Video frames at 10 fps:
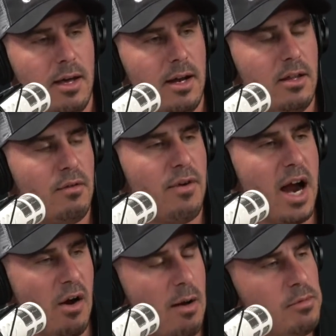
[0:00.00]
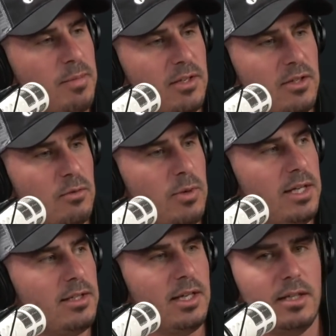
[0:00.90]
And in the firearms business,
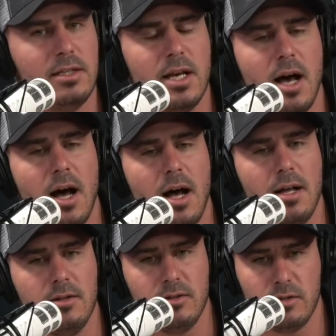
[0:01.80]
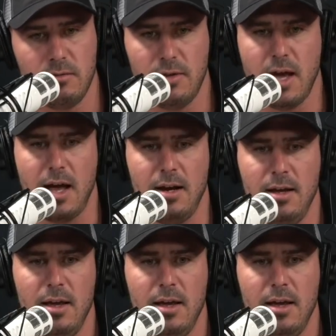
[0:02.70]
we see tons of that.